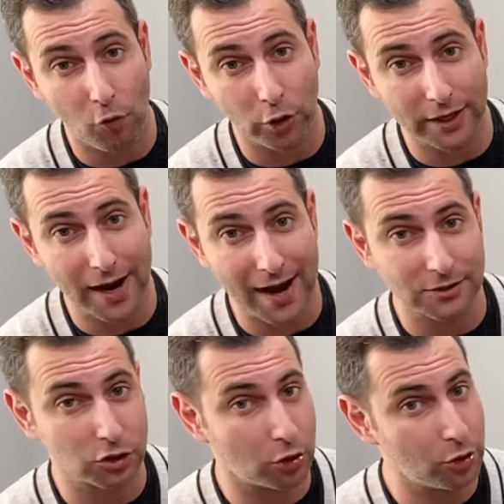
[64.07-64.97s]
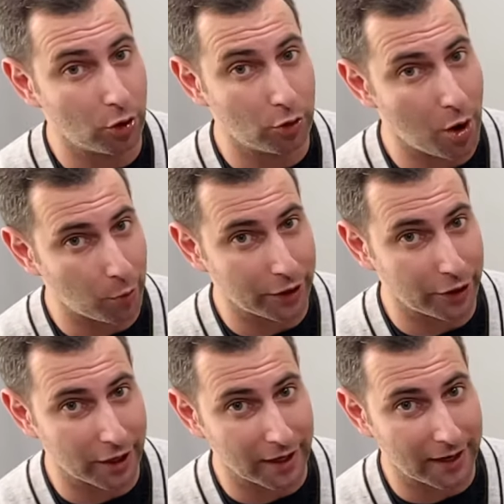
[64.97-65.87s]
forty-nine dollars, so you don't know what
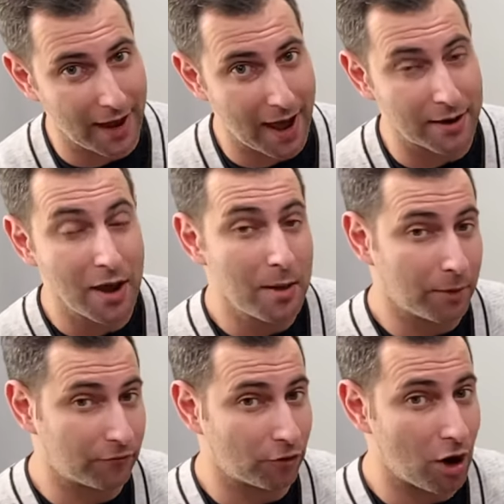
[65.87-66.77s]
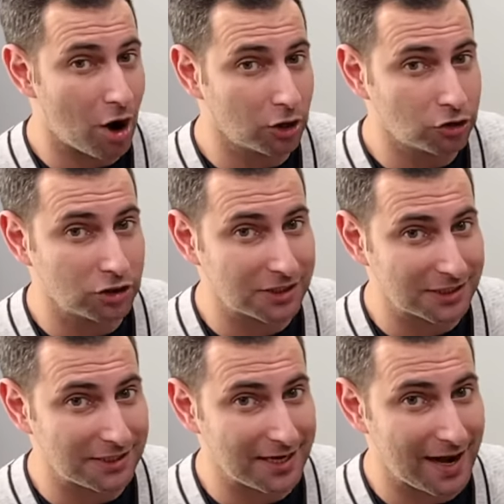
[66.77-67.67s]
you're gonna get. But for one hundred
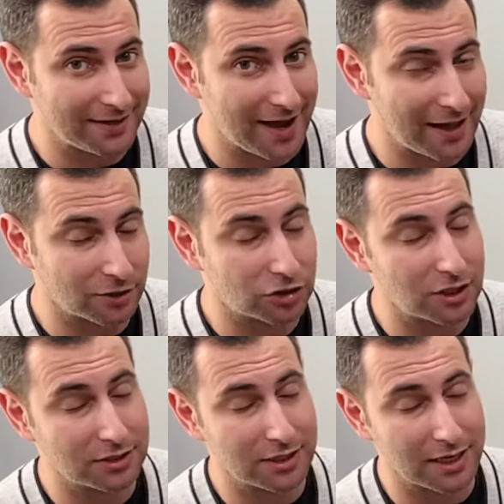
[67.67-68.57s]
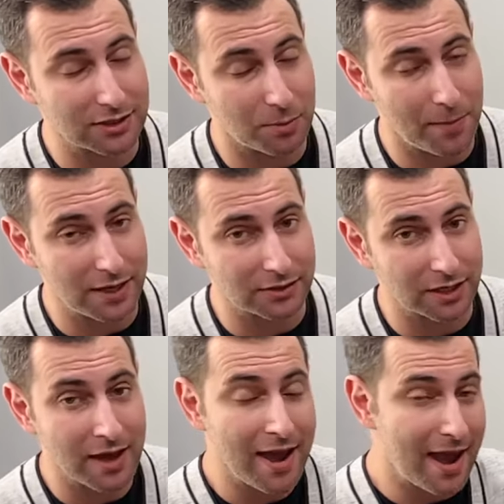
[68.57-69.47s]
sixty-nine dollars, this thing is
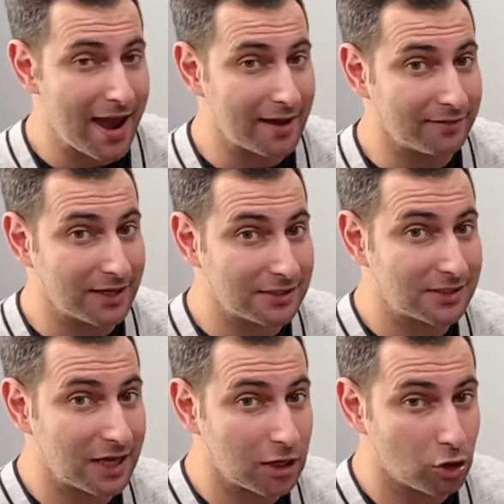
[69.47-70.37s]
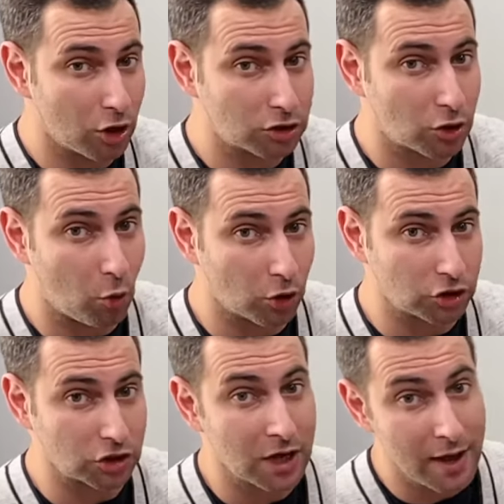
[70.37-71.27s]
amazing, and this thing looks
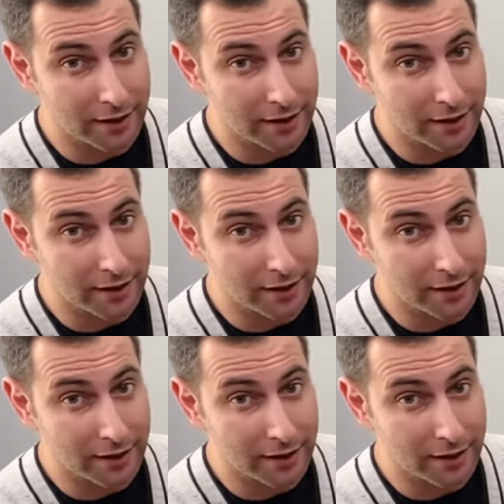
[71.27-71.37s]
gorgeous.